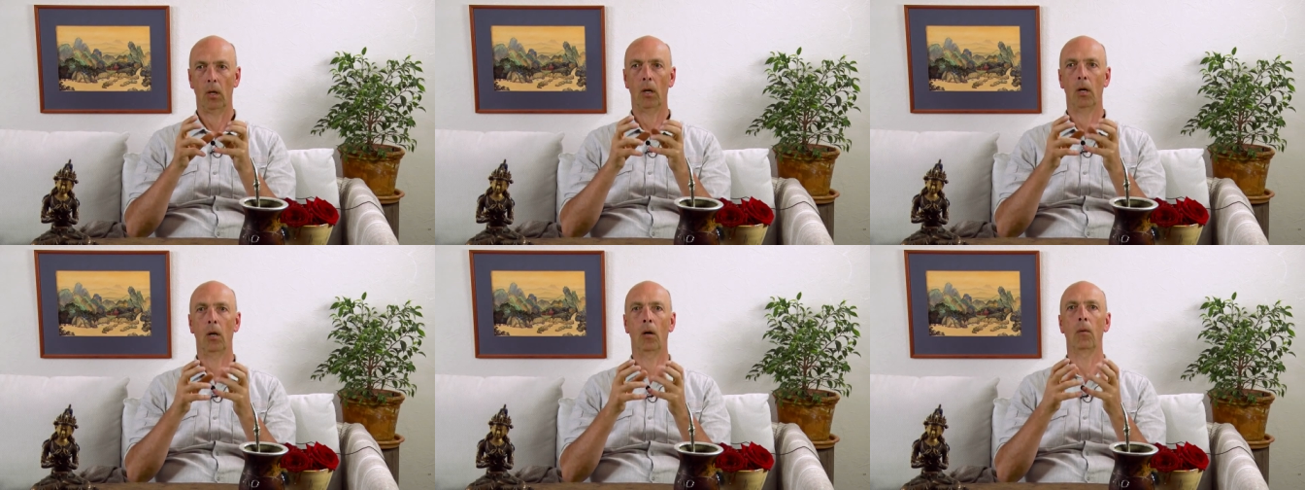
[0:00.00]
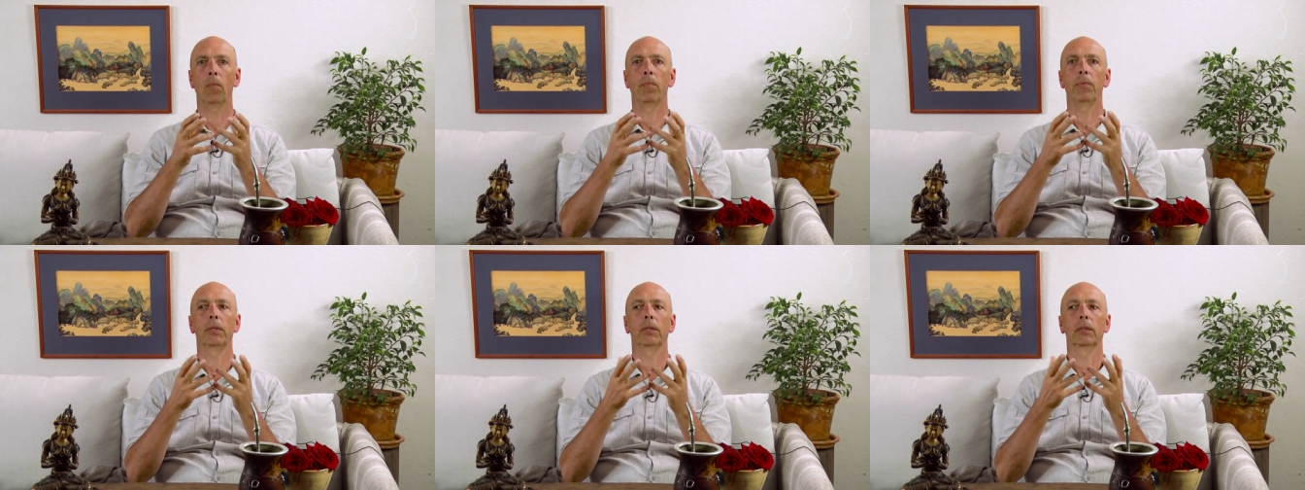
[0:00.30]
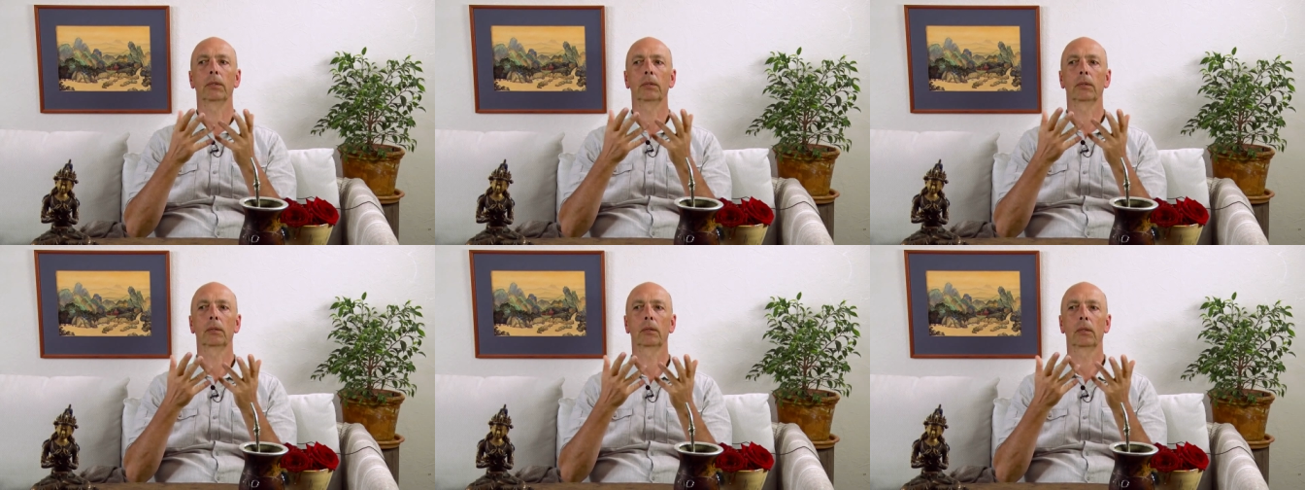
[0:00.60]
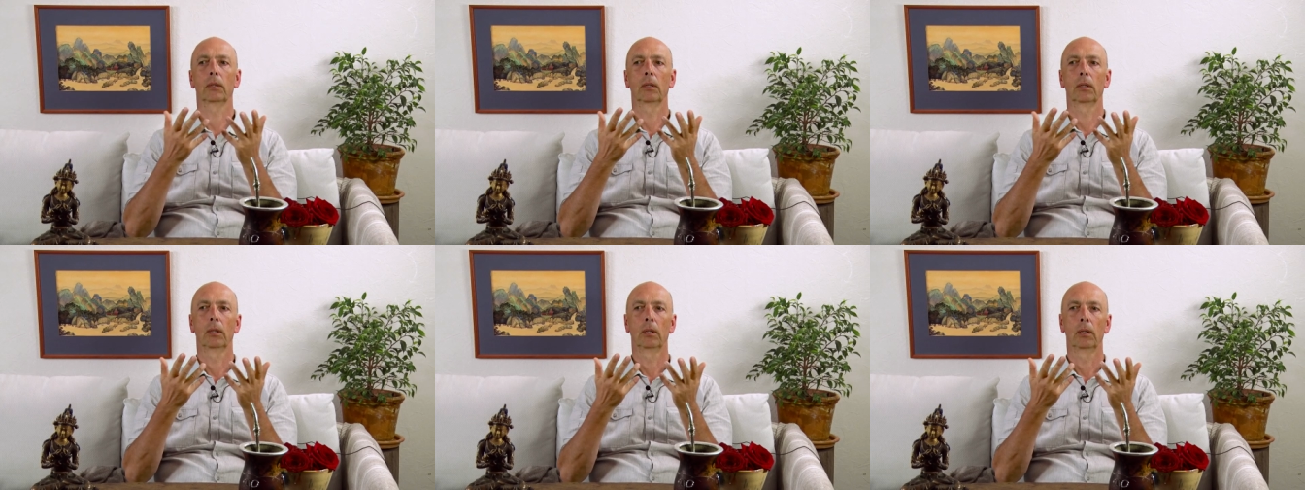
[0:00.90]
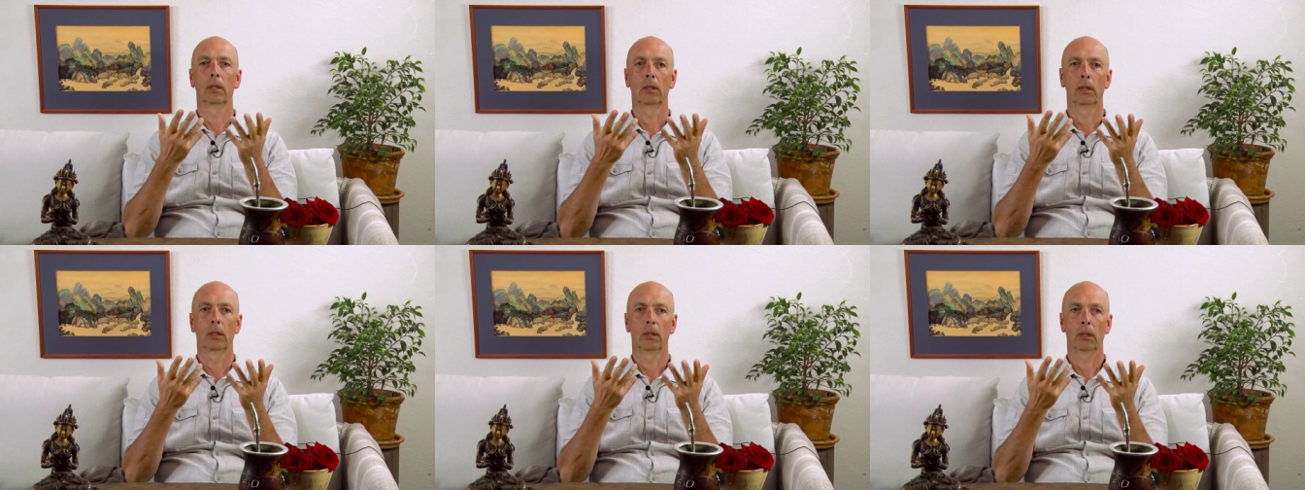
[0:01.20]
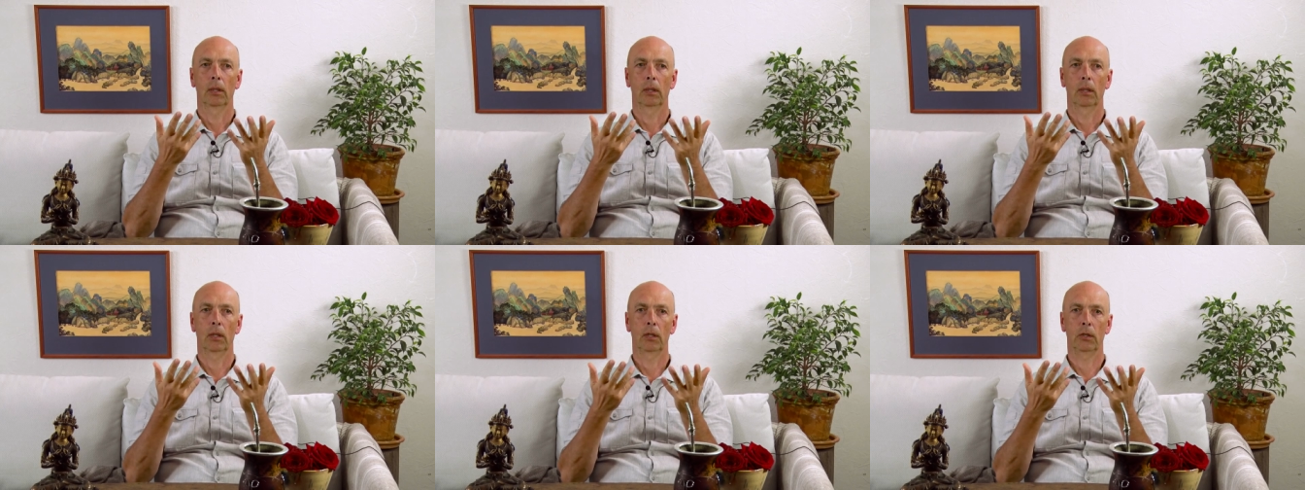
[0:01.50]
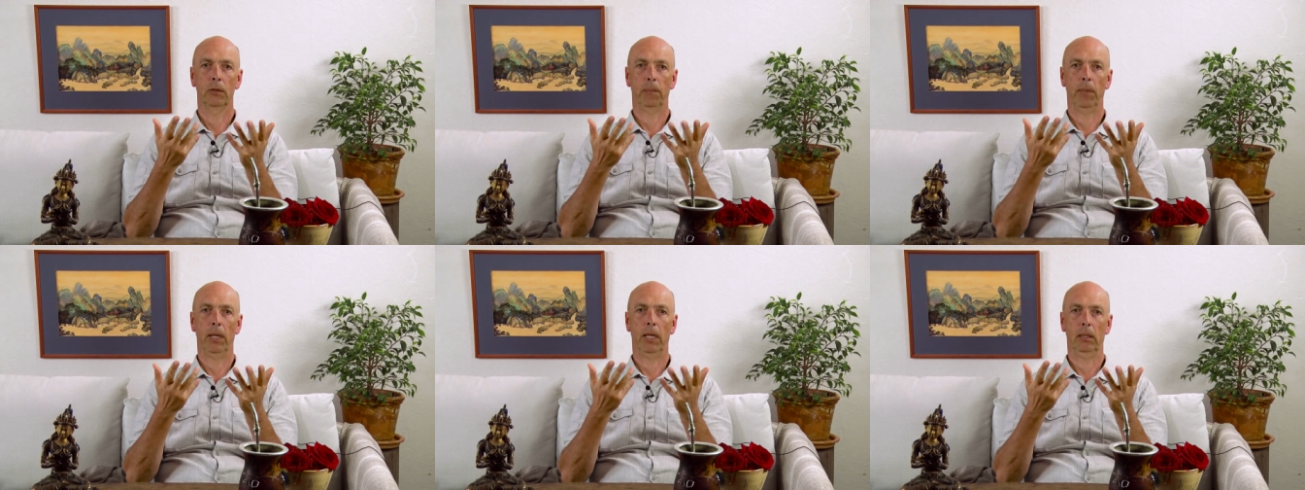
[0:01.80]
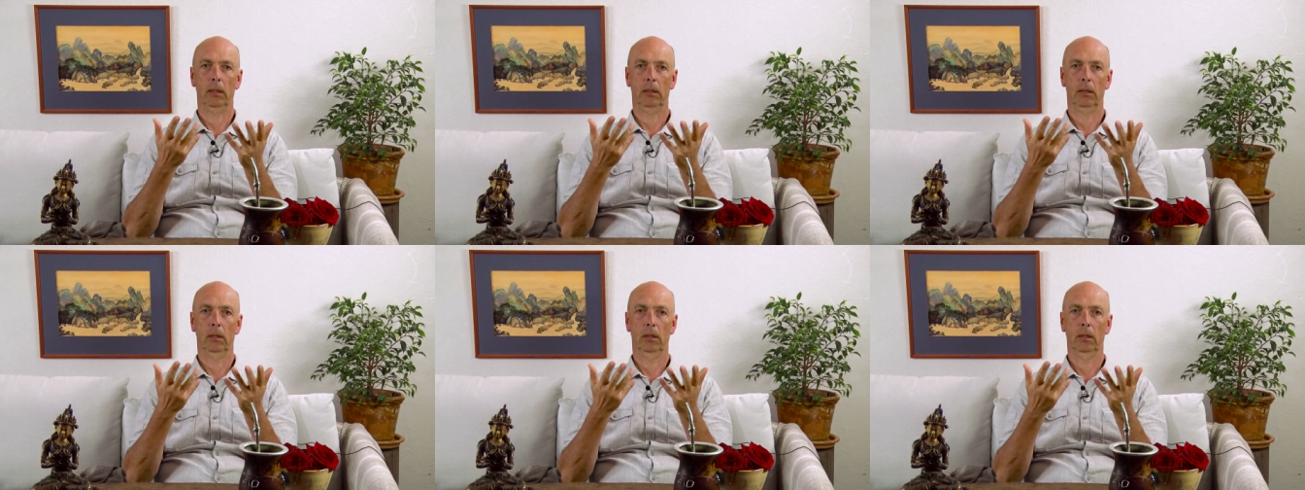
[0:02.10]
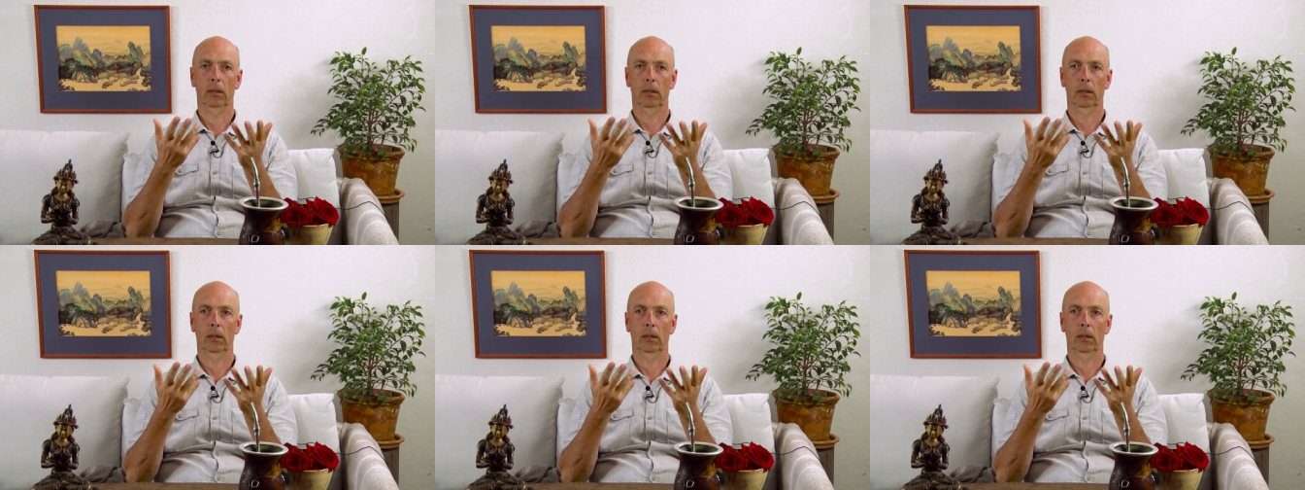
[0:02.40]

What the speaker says: opens a space,